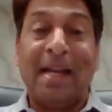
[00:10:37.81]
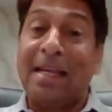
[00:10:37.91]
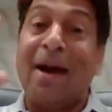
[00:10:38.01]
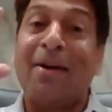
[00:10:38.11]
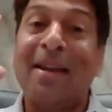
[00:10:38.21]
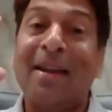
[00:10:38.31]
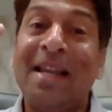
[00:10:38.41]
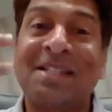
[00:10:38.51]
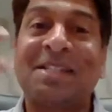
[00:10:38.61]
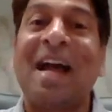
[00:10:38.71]
Now
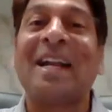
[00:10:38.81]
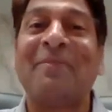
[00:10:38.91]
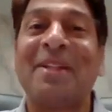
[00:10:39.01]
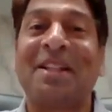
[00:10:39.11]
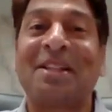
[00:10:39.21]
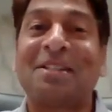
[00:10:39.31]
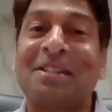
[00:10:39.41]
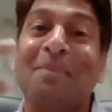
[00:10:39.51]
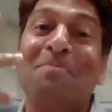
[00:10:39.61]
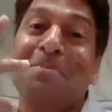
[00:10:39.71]
let's start with
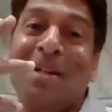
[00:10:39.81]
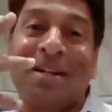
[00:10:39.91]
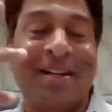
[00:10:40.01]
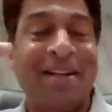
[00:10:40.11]
some